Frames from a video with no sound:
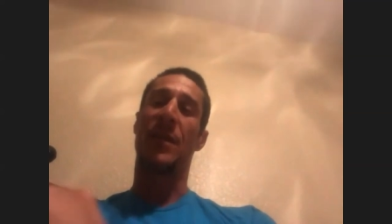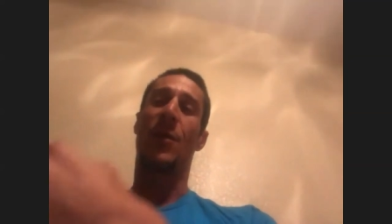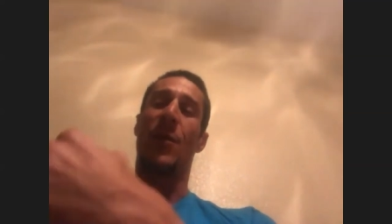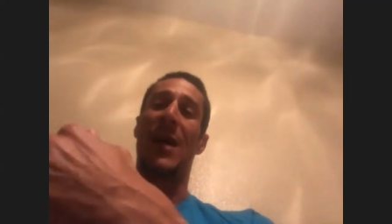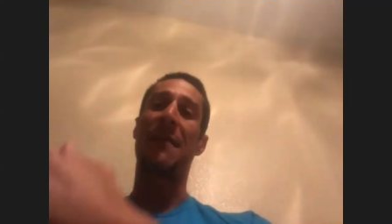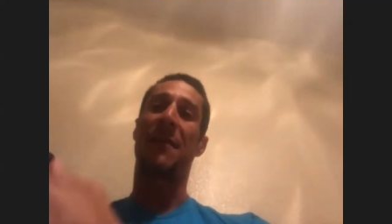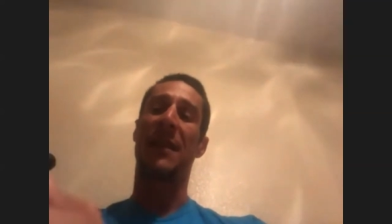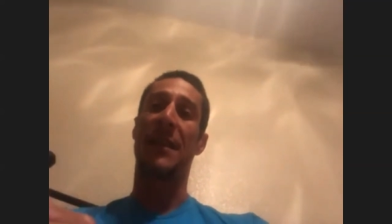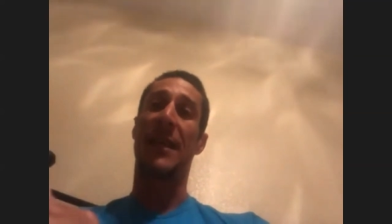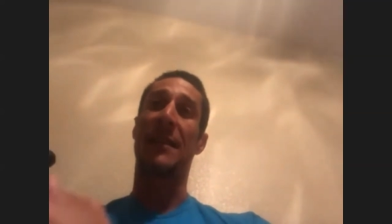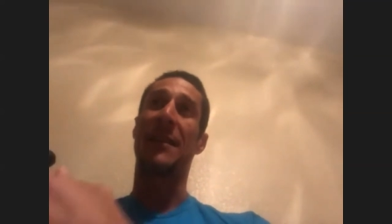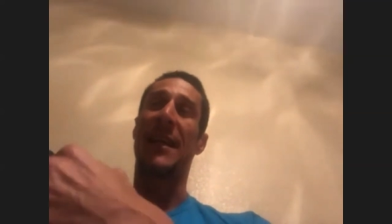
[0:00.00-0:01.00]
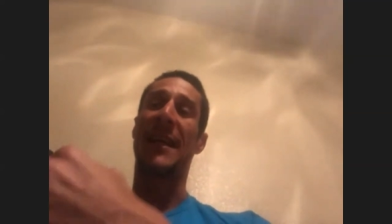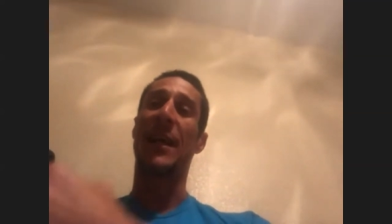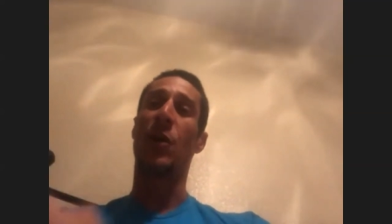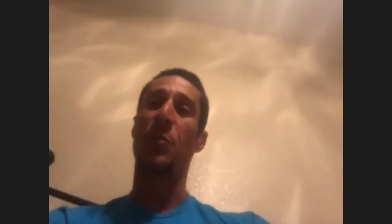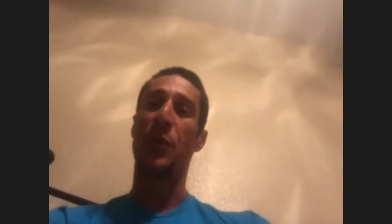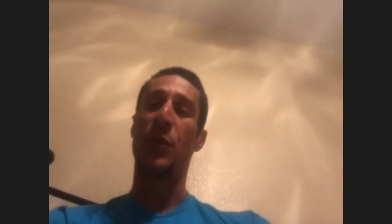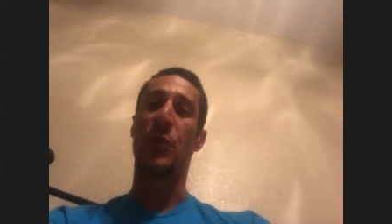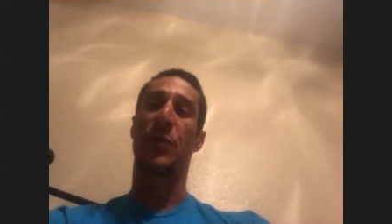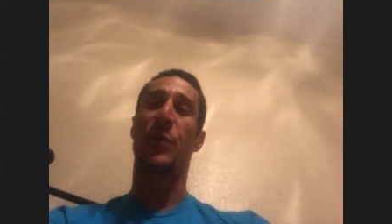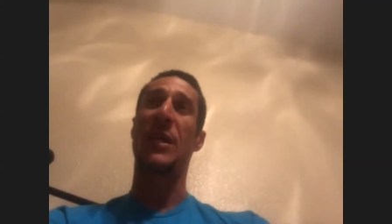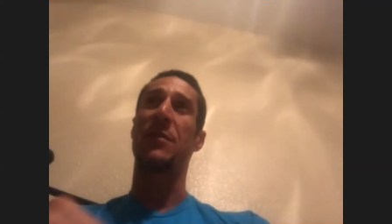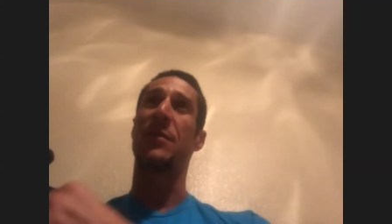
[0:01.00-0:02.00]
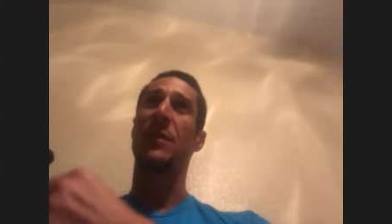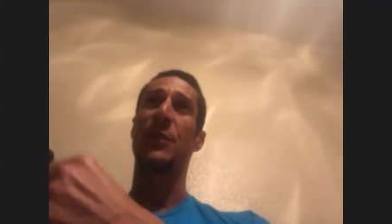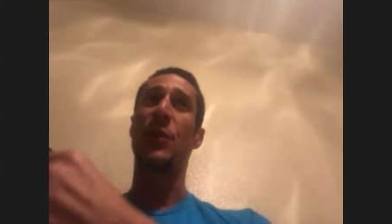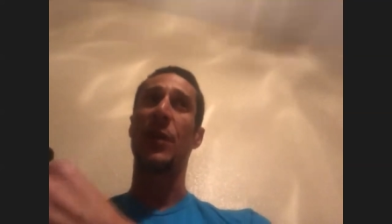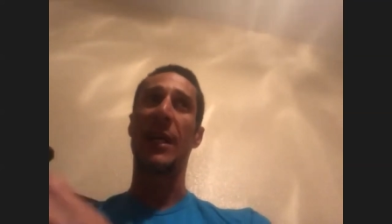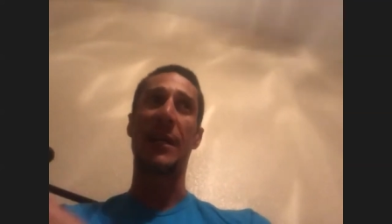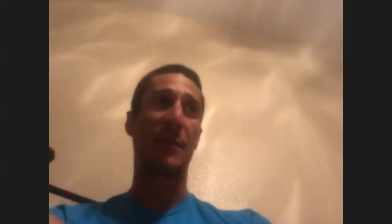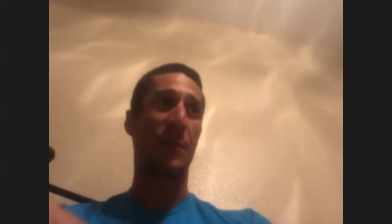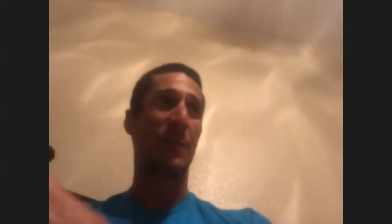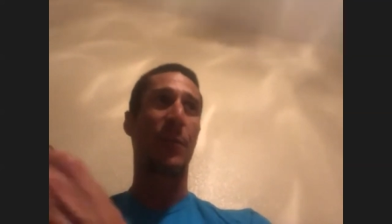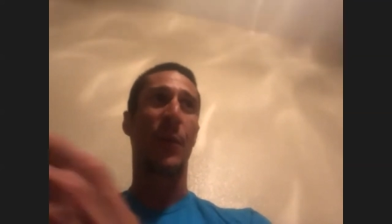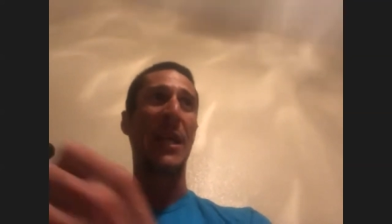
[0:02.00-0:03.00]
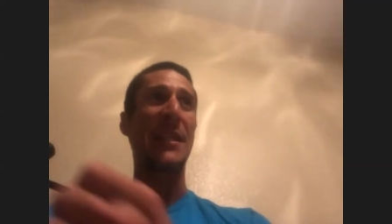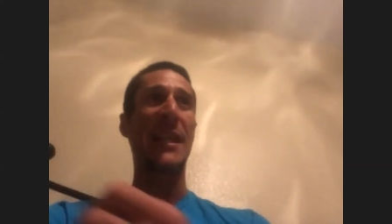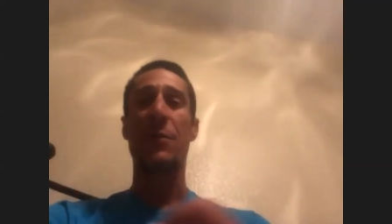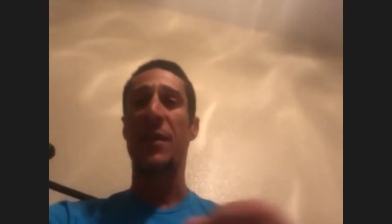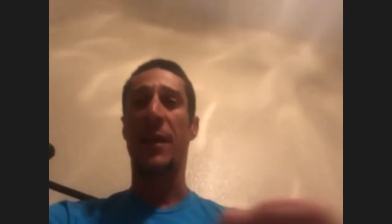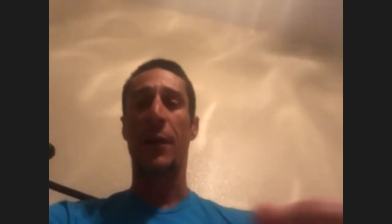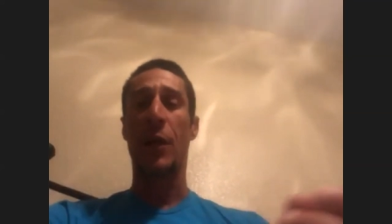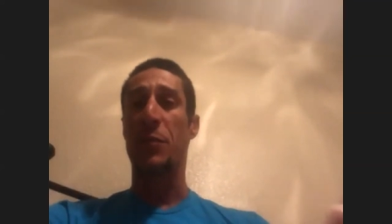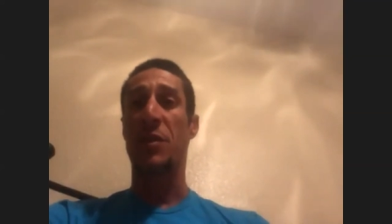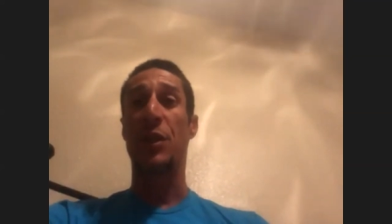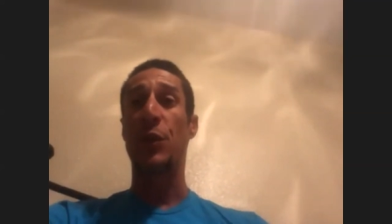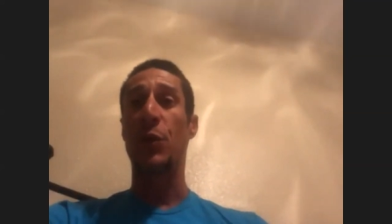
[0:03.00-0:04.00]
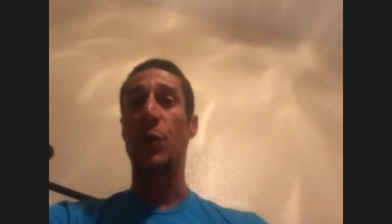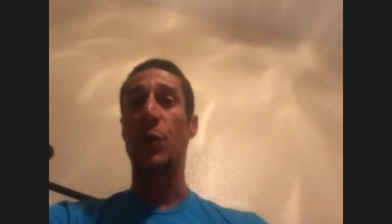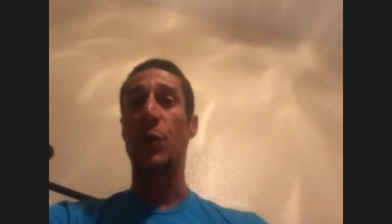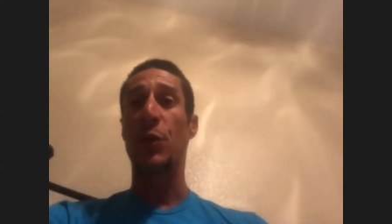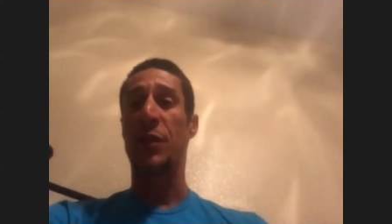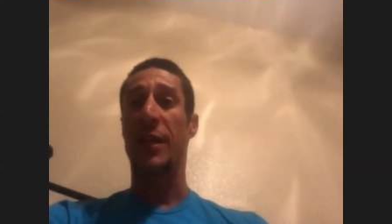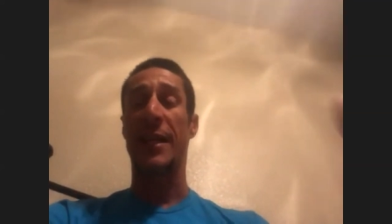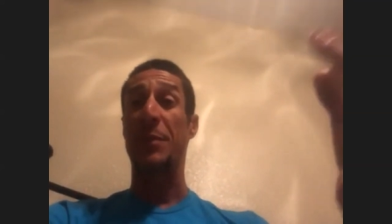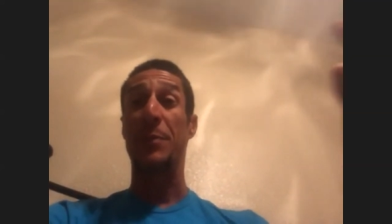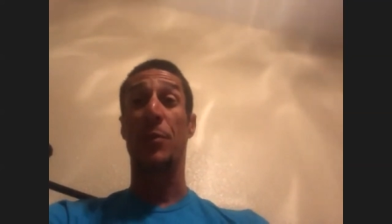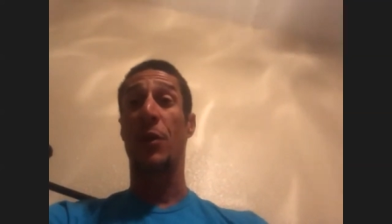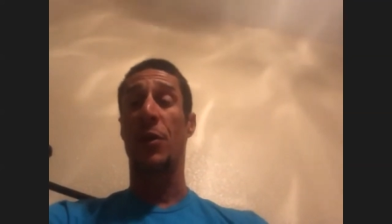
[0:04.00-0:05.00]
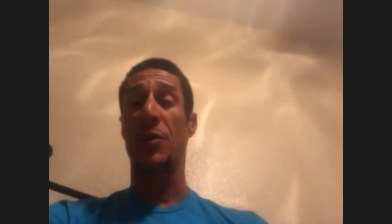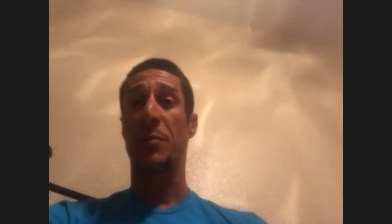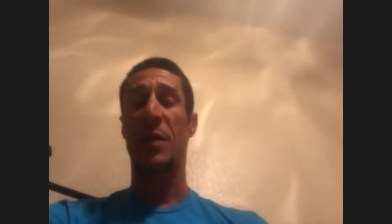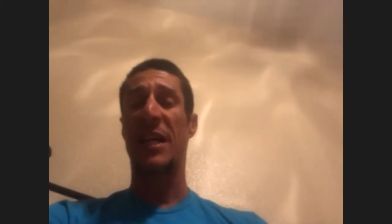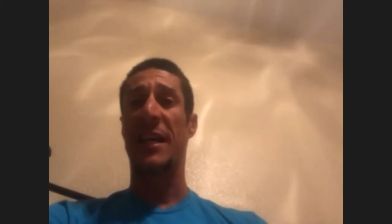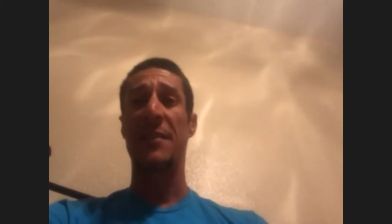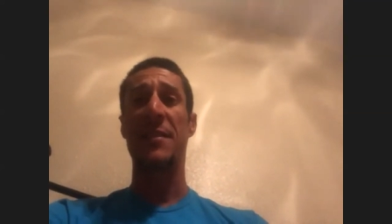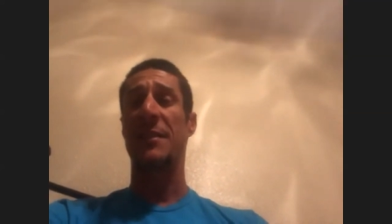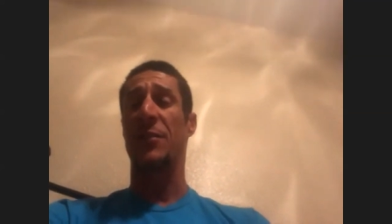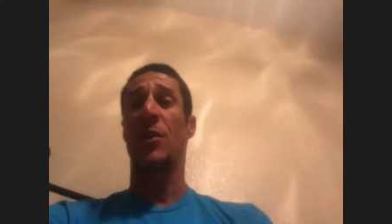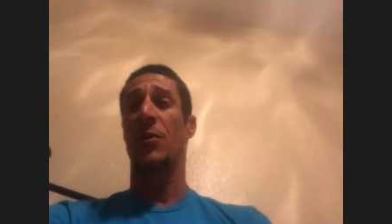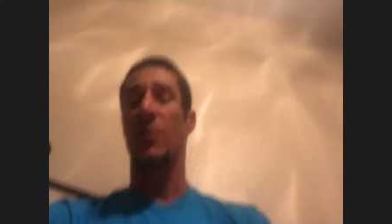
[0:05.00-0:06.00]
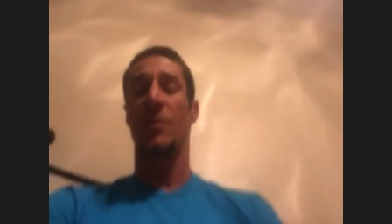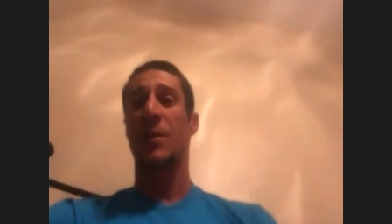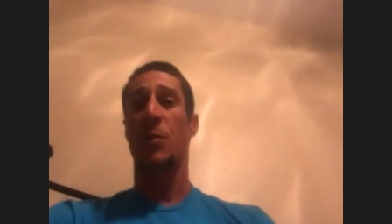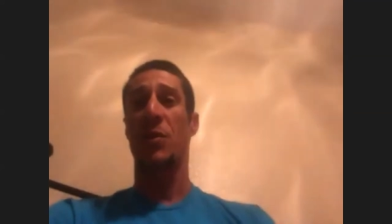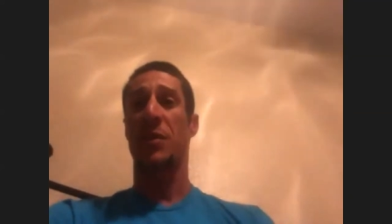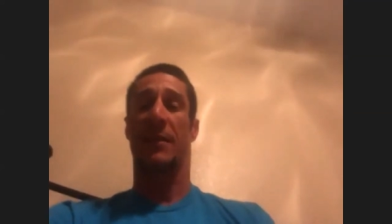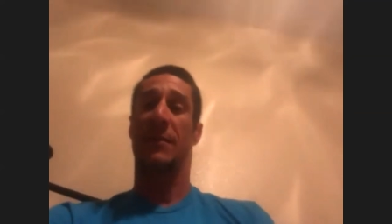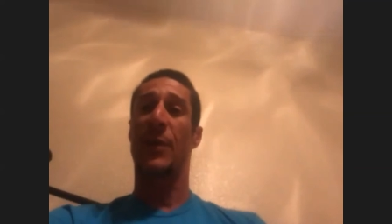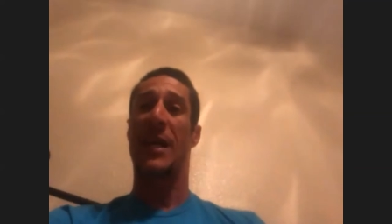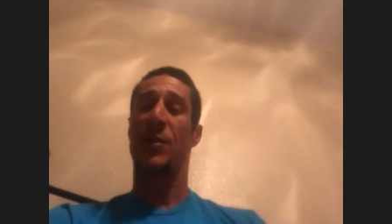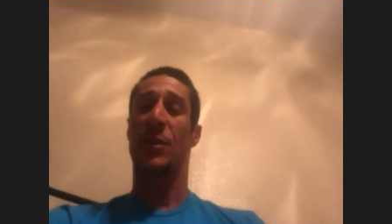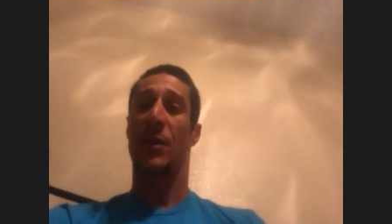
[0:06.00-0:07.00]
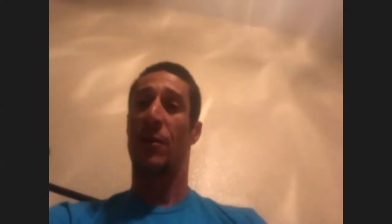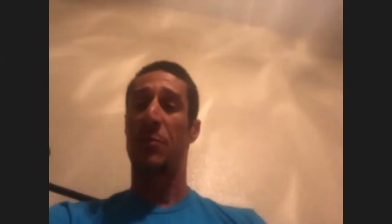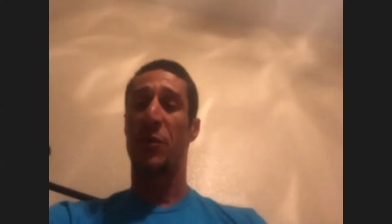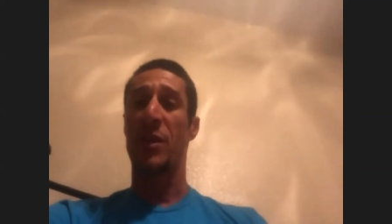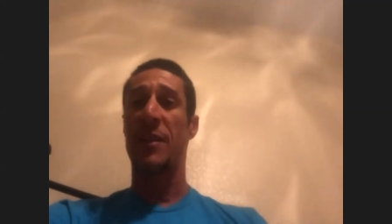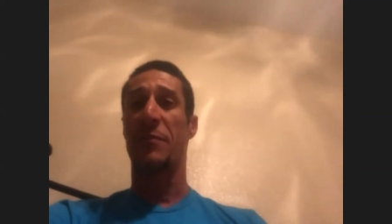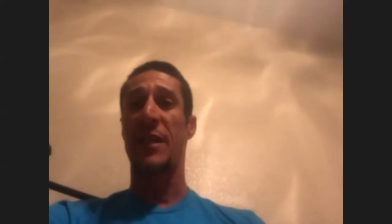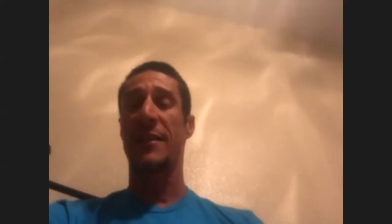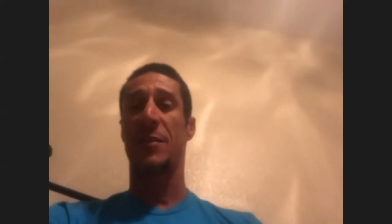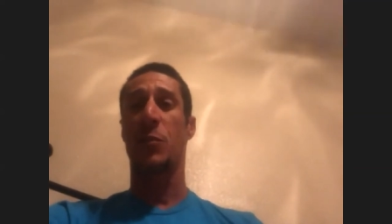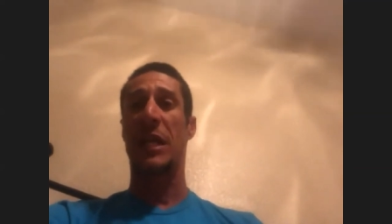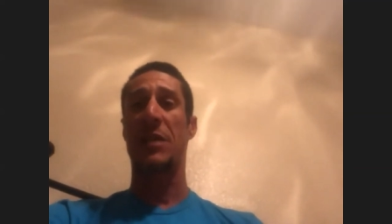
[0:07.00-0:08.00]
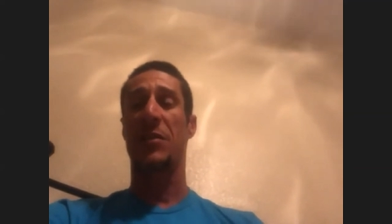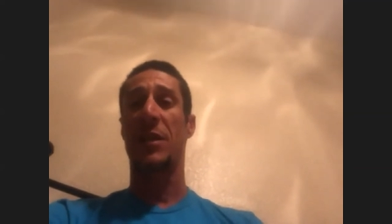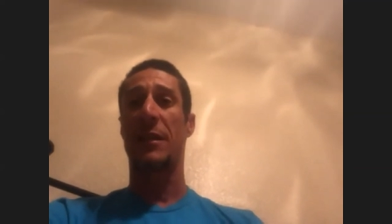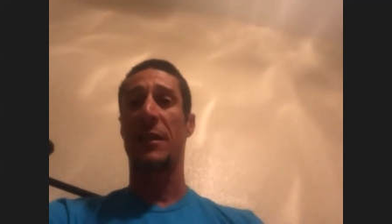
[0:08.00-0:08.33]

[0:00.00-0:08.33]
or athlete that help you. Try, you know, like right now the club is huge. A lot of people knows about it. I didn't know there was a triathlon club here in Vegas when I started.